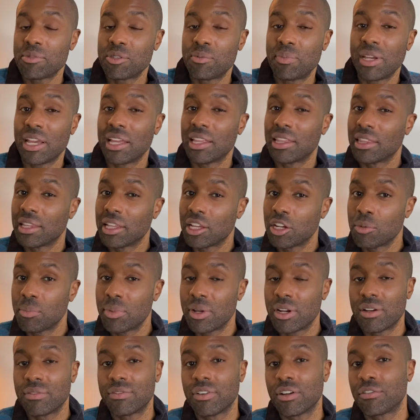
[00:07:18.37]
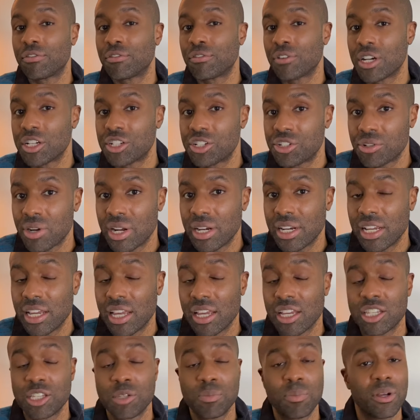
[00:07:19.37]
be a little bit of a frustrating
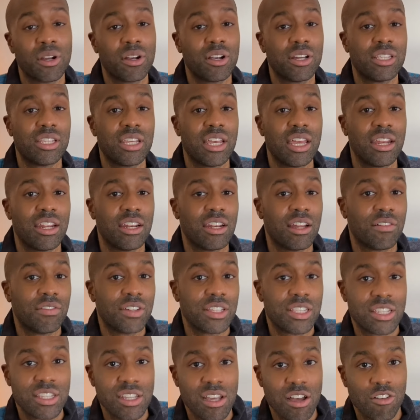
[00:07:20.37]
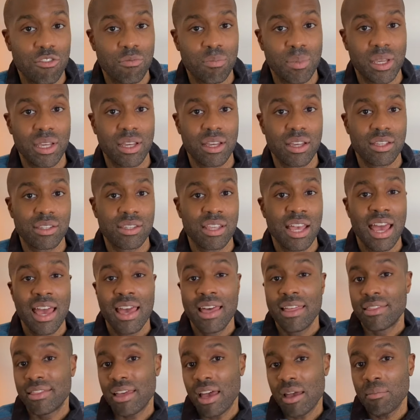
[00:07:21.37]
experience in and of itself, because
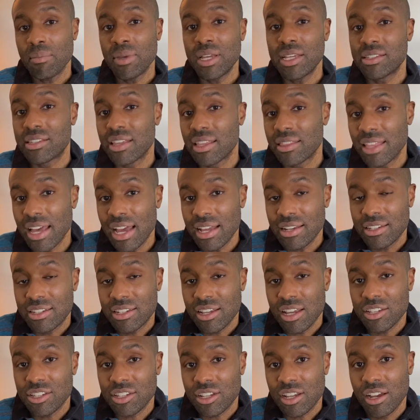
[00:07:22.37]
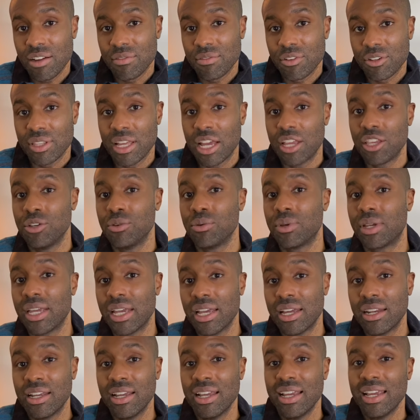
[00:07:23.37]
that means that that dust cover that you
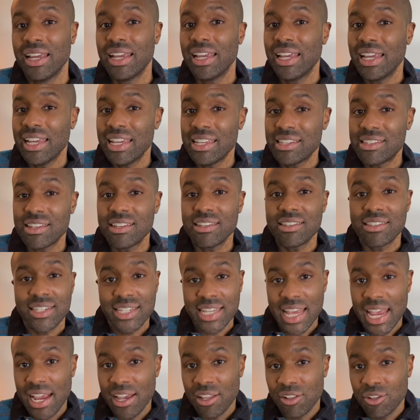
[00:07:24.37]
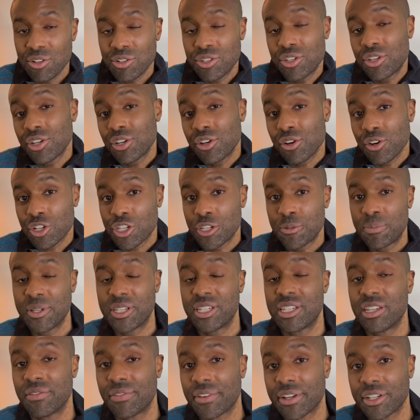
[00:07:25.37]
get isn't tailored to your
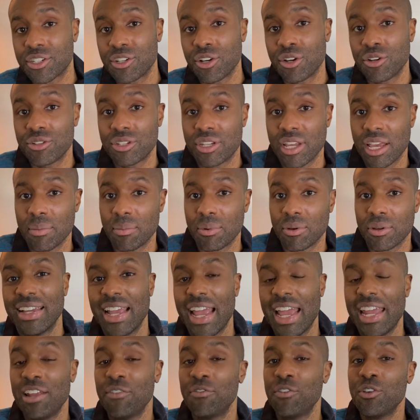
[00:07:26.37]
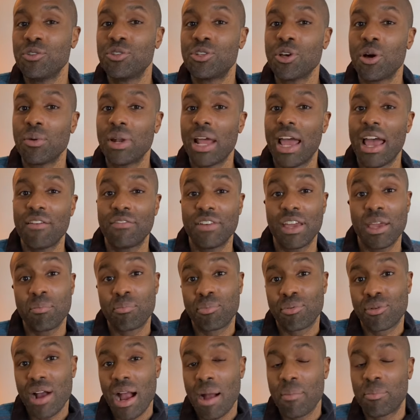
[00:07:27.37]
specific turntable. And if you don't have a
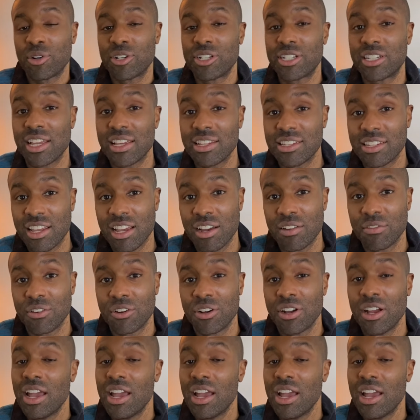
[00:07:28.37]
proper dust cover,